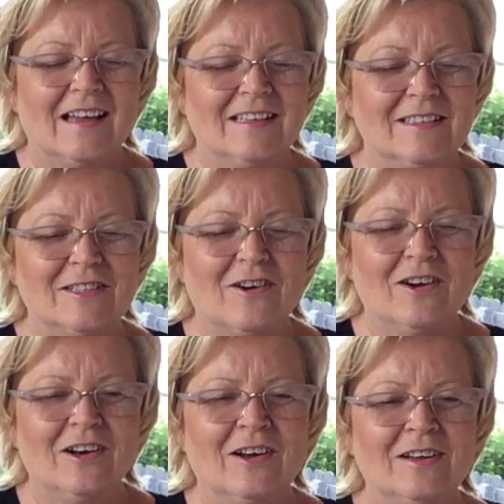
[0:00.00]
And
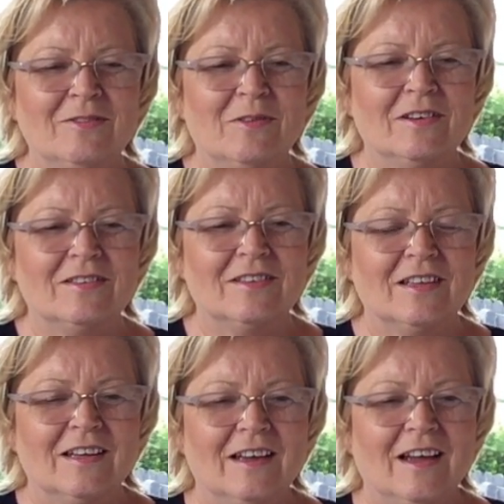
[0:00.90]
starting out with
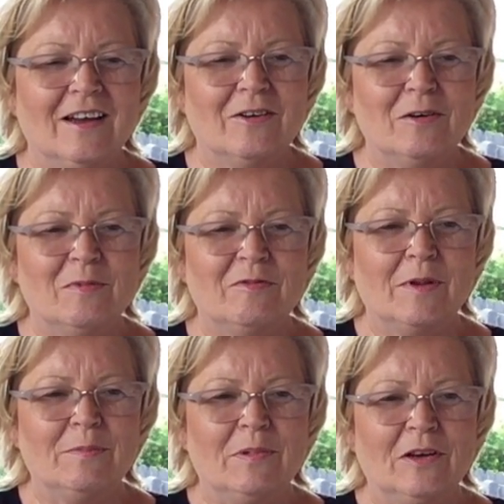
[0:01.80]
a group of
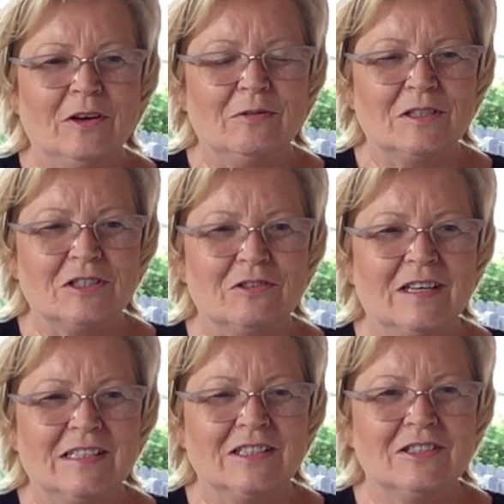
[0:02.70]
people who were
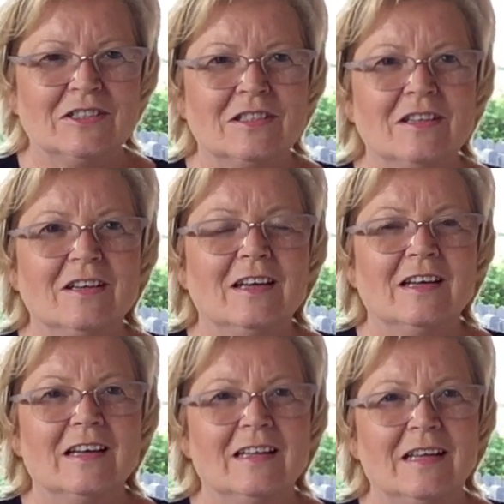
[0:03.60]
strangers
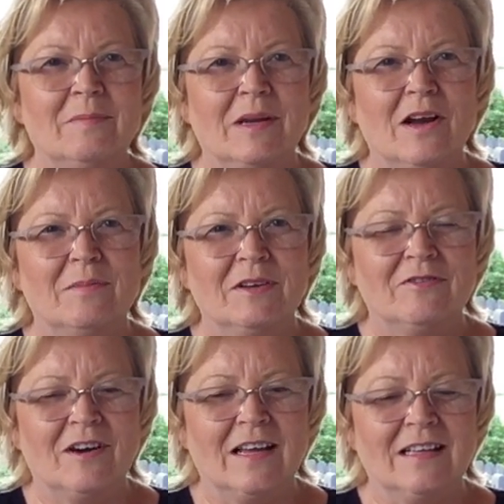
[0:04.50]
and then becoming
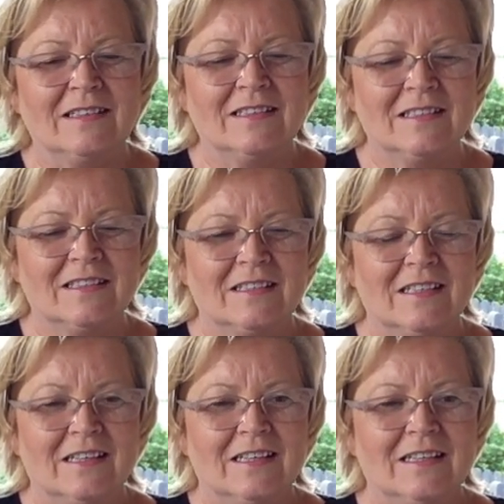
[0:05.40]
friends
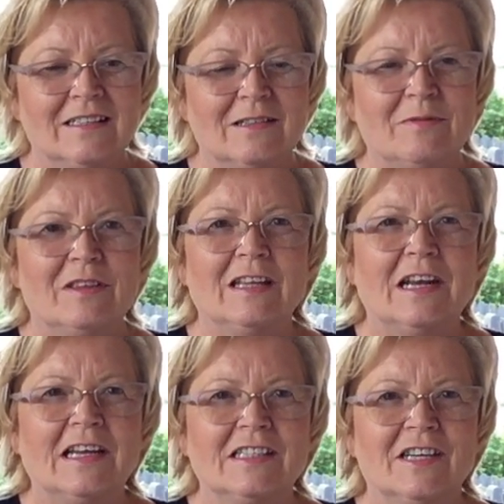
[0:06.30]
is something
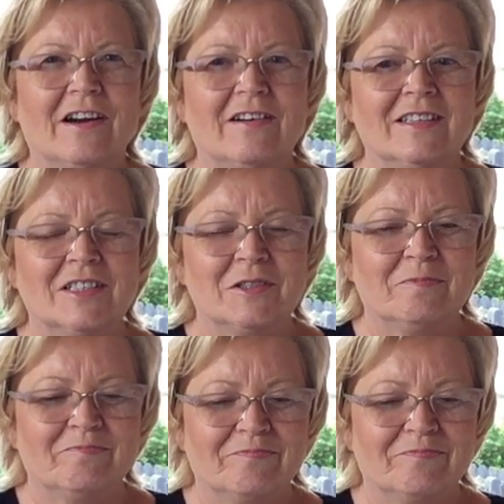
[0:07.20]
that I cherish.